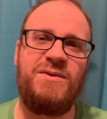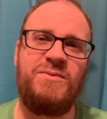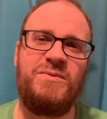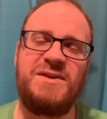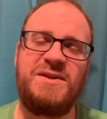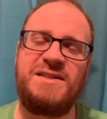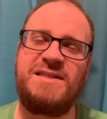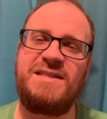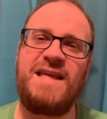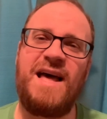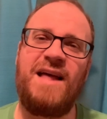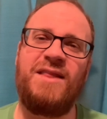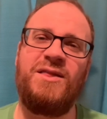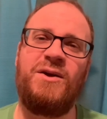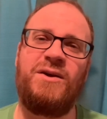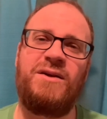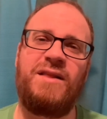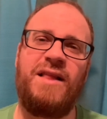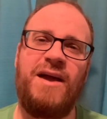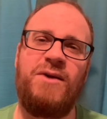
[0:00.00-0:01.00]
What's that
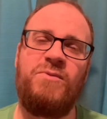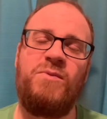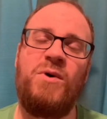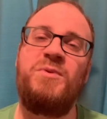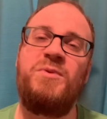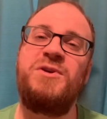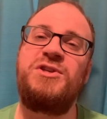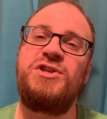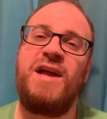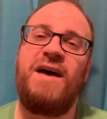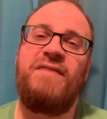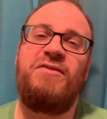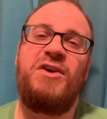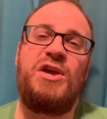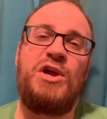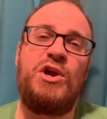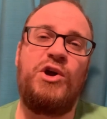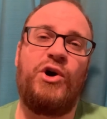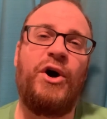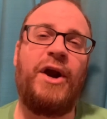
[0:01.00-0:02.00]
look like? Well, we should have a
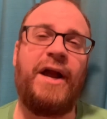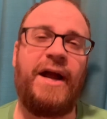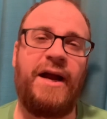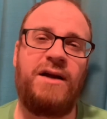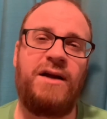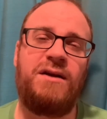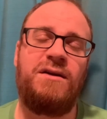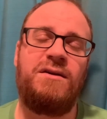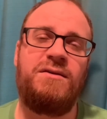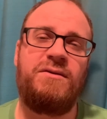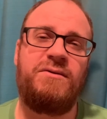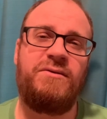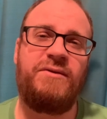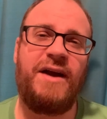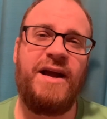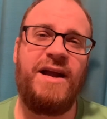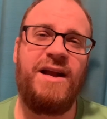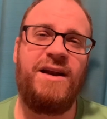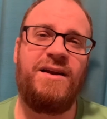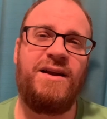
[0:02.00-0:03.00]
yearning,
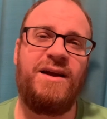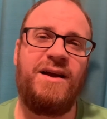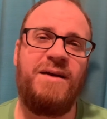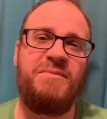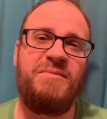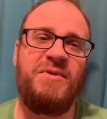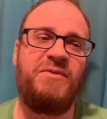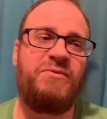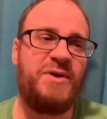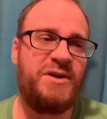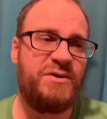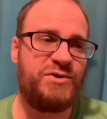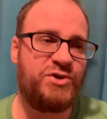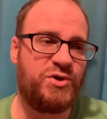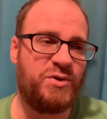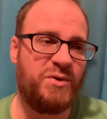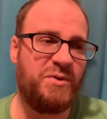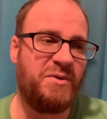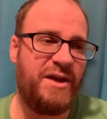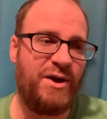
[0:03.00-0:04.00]
right? Um, if we
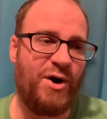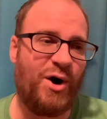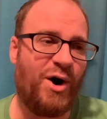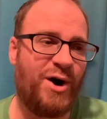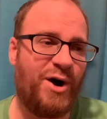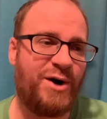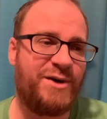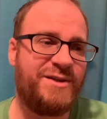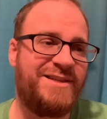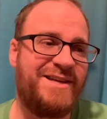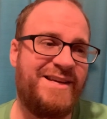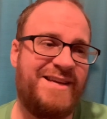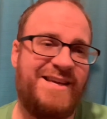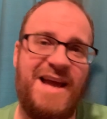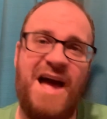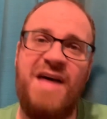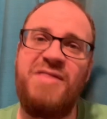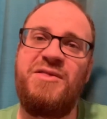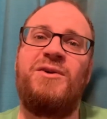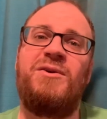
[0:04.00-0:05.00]
truly are
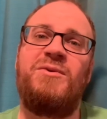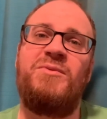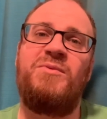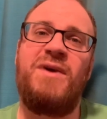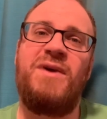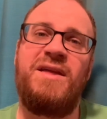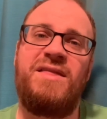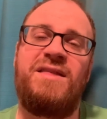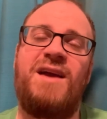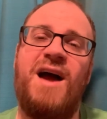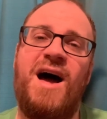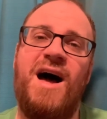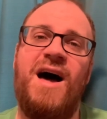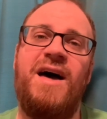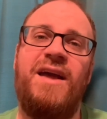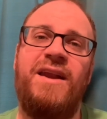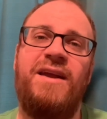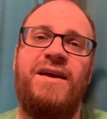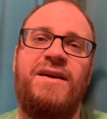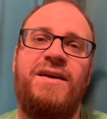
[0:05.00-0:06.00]
together with
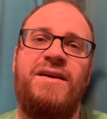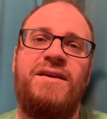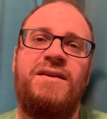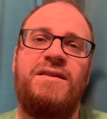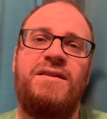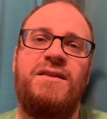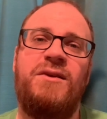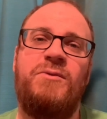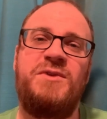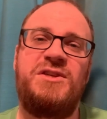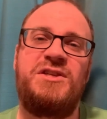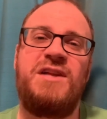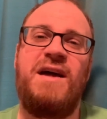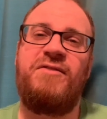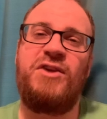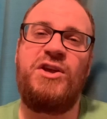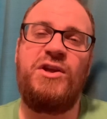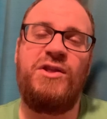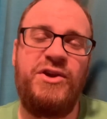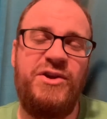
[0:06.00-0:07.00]
God, then we should have a
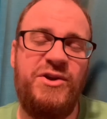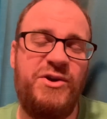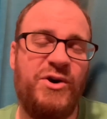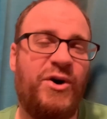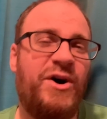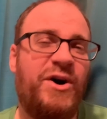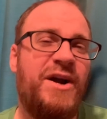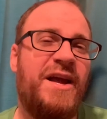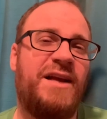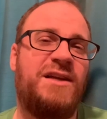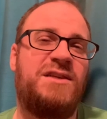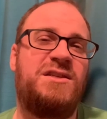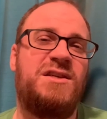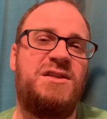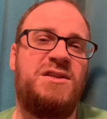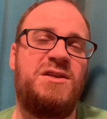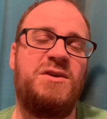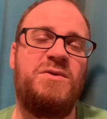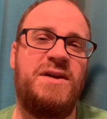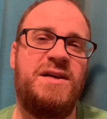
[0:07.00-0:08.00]
yearning to
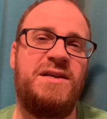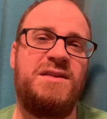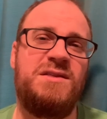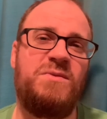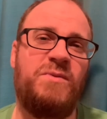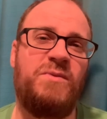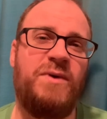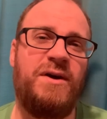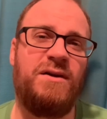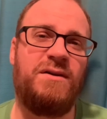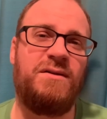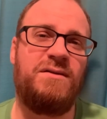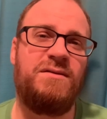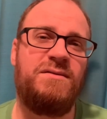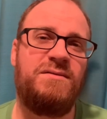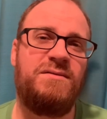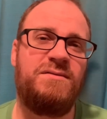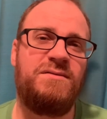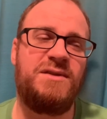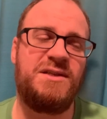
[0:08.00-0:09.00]
do his will.
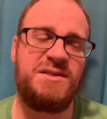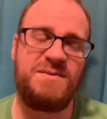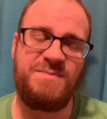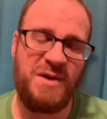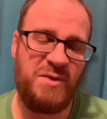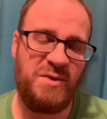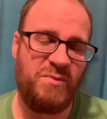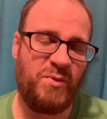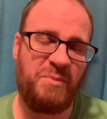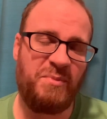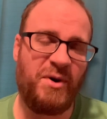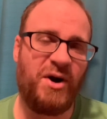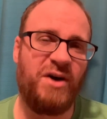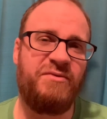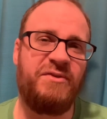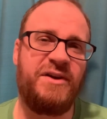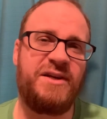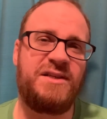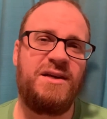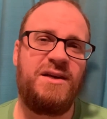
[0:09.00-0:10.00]
Doesn't mean we're
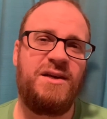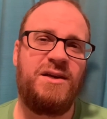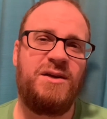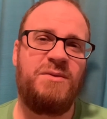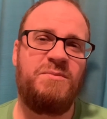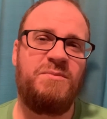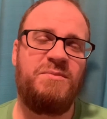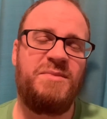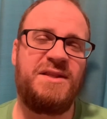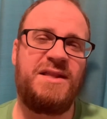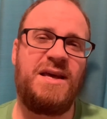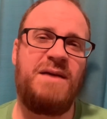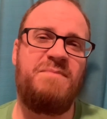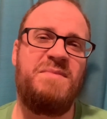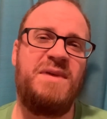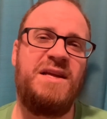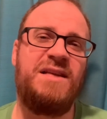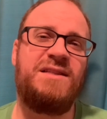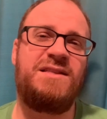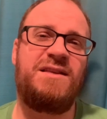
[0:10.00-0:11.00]
perfect, but that
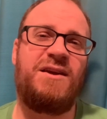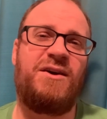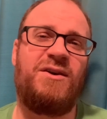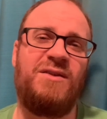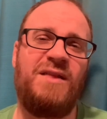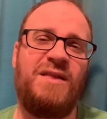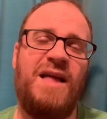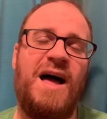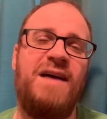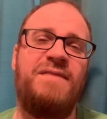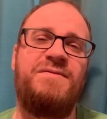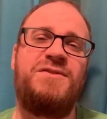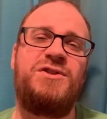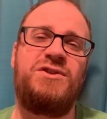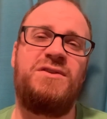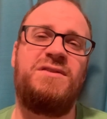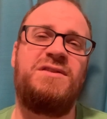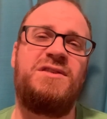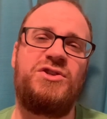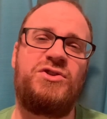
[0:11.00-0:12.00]
means that our lives
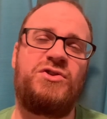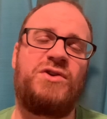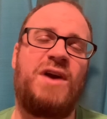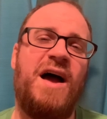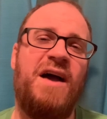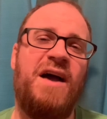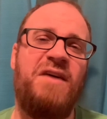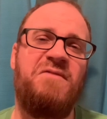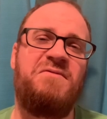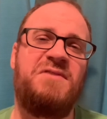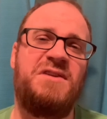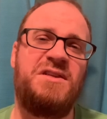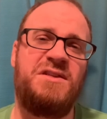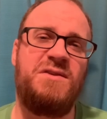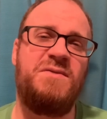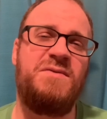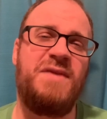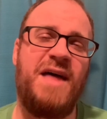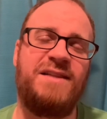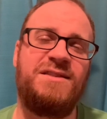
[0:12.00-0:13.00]
should strive to
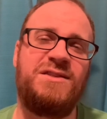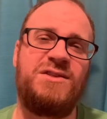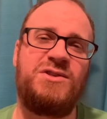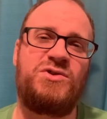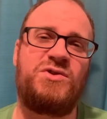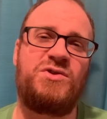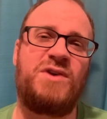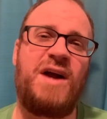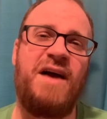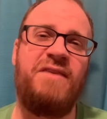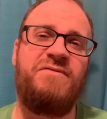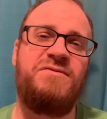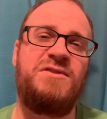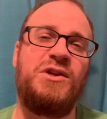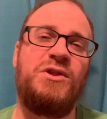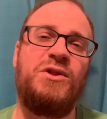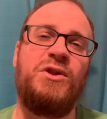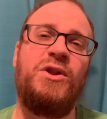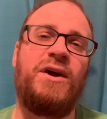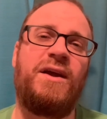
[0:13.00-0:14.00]
do that and strive to
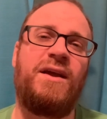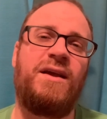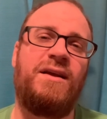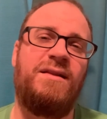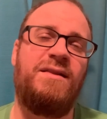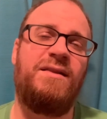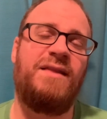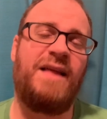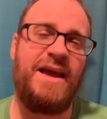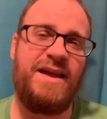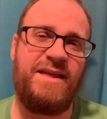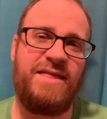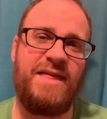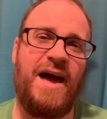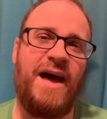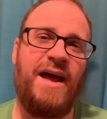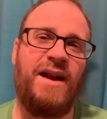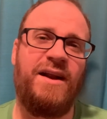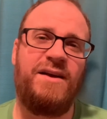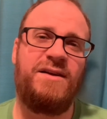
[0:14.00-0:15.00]
look like
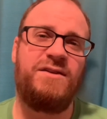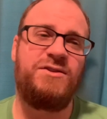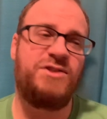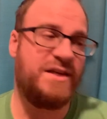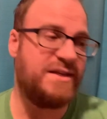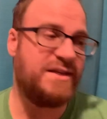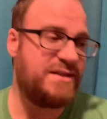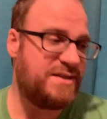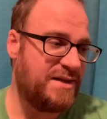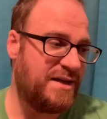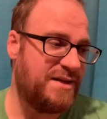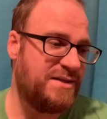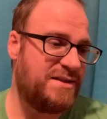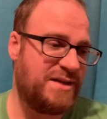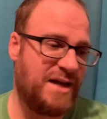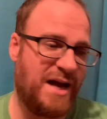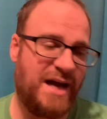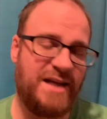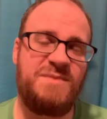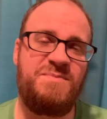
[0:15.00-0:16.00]
that, just as
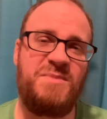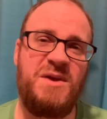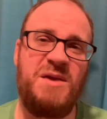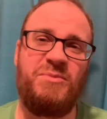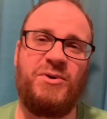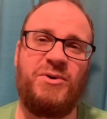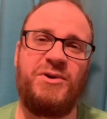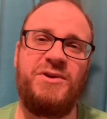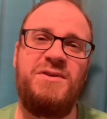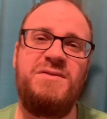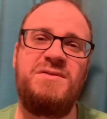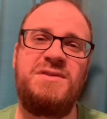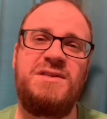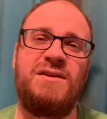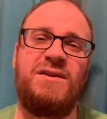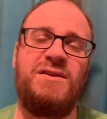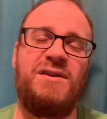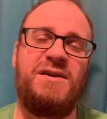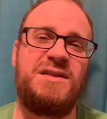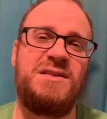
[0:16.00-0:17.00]
God's people used to
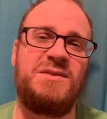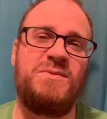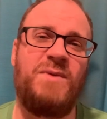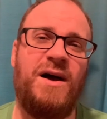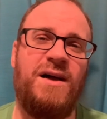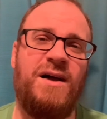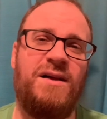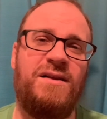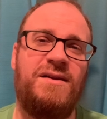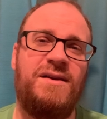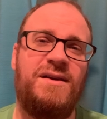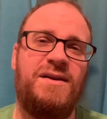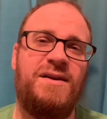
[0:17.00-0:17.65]
look as well.